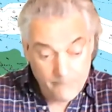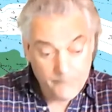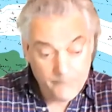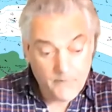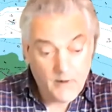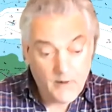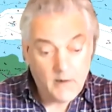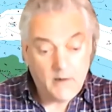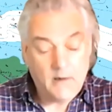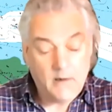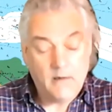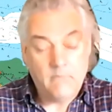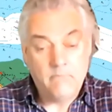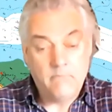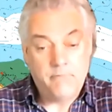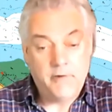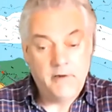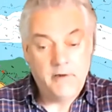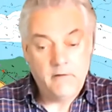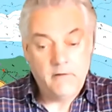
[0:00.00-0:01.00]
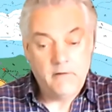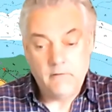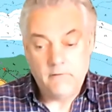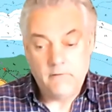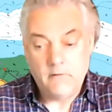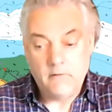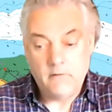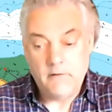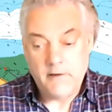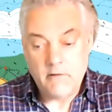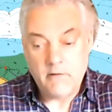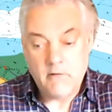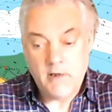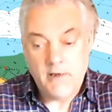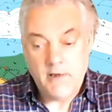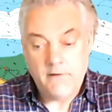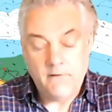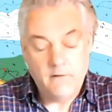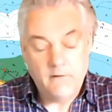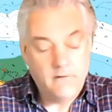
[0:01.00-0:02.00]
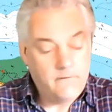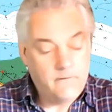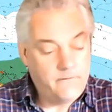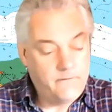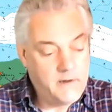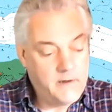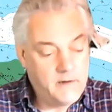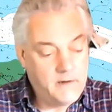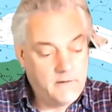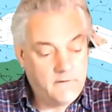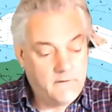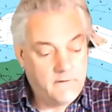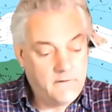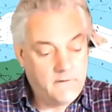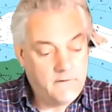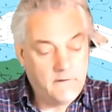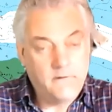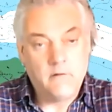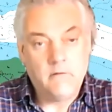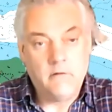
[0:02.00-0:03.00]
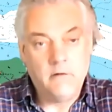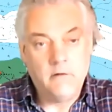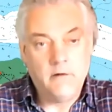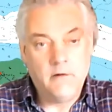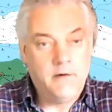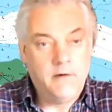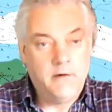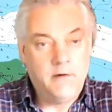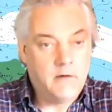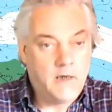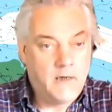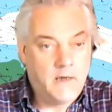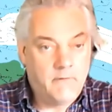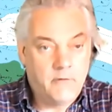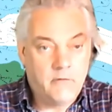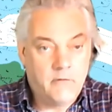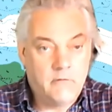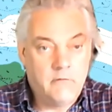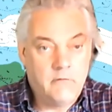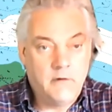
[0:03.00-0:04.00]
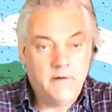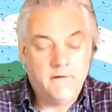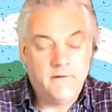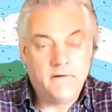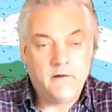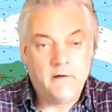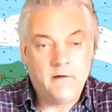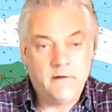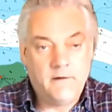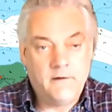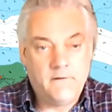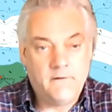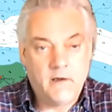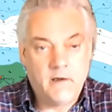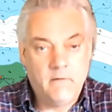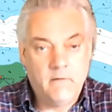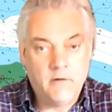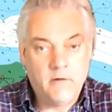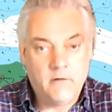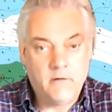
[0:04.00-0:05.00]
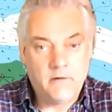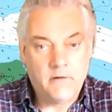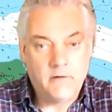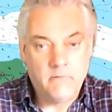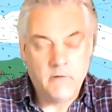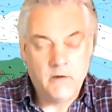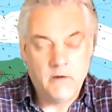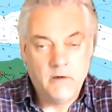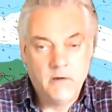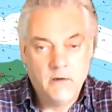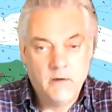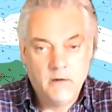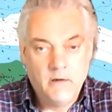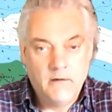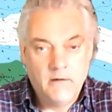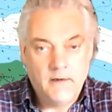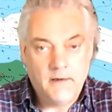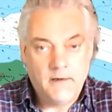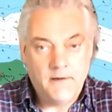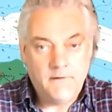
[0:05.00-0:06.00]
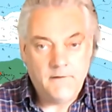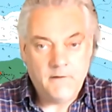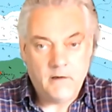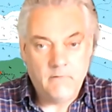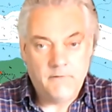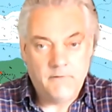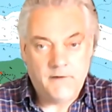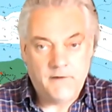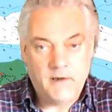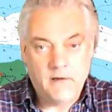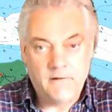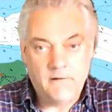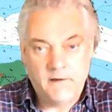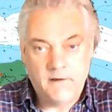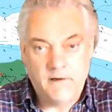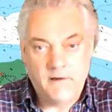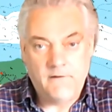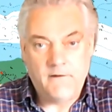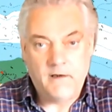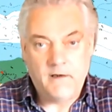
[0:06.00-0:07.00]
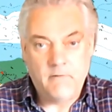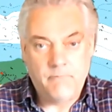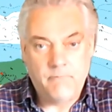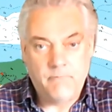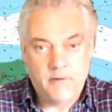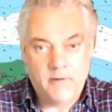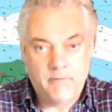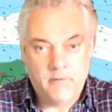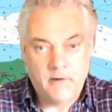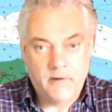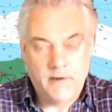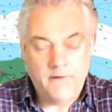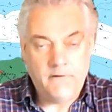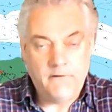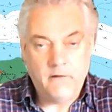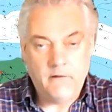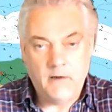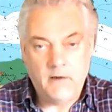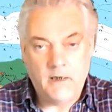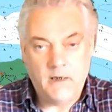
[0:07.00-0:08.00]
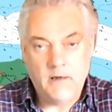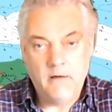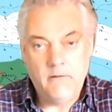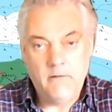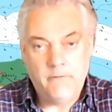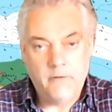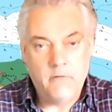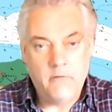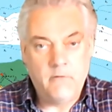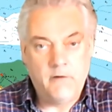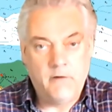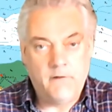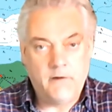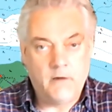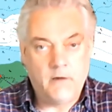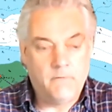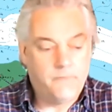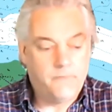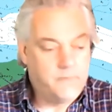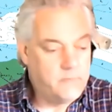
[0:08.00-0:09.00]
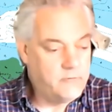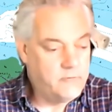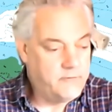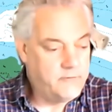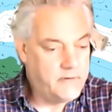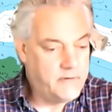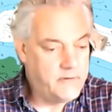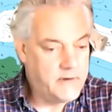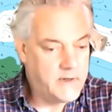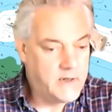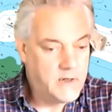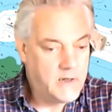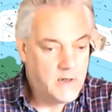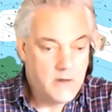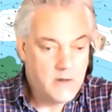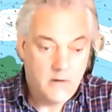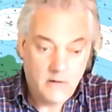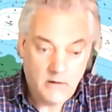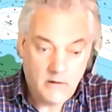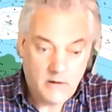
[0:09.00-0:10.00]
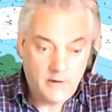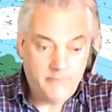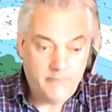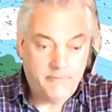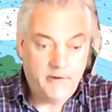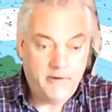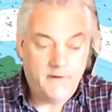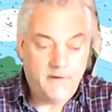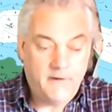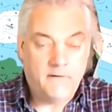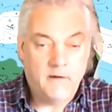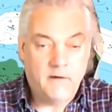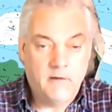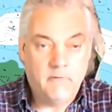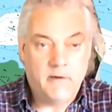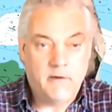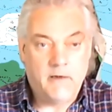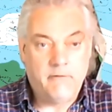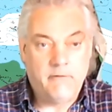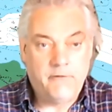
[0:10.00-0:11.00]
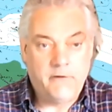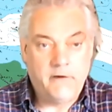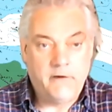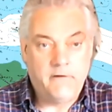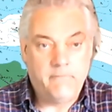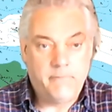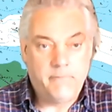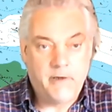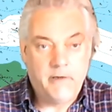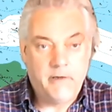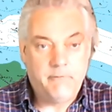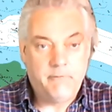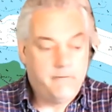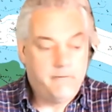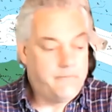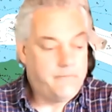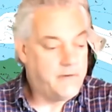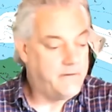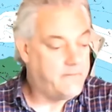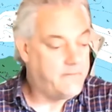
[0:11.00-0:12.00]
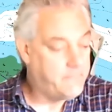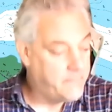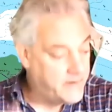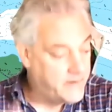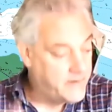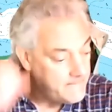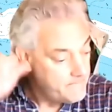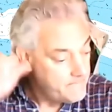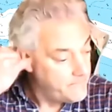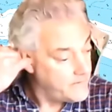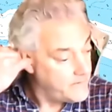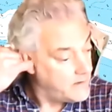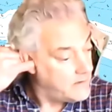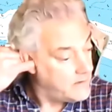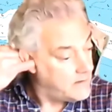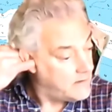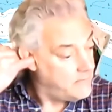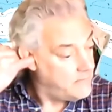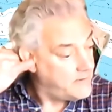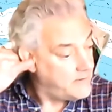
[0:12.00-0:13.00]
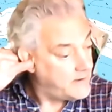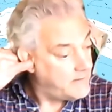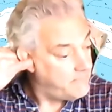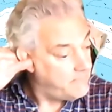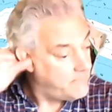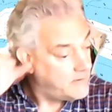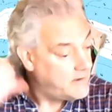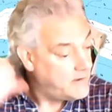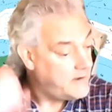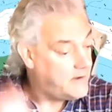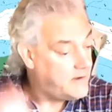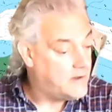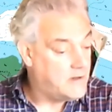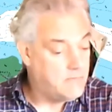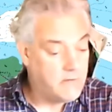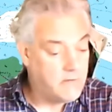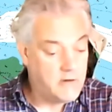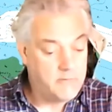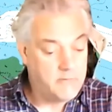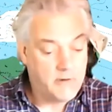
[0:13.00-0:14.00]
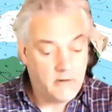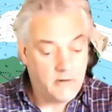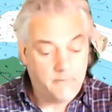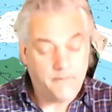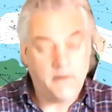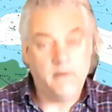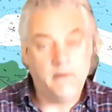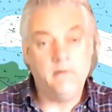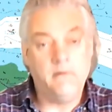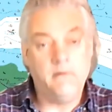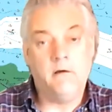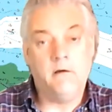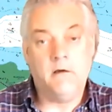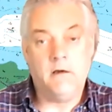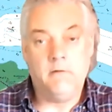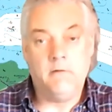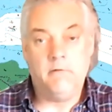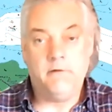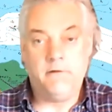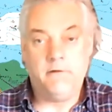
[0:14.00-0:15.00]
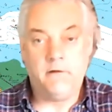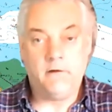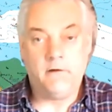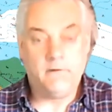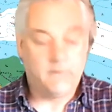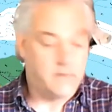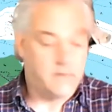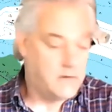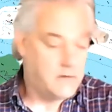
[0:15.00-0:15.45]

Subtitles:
but you can draw equations, figures, and so on, and you can have it all inside the same document. Now, this comes down to the exam preparation and how you feel most comfortable doing it. I personally would have a sheet of paper in front of me. I would have my mobile phone, and I would just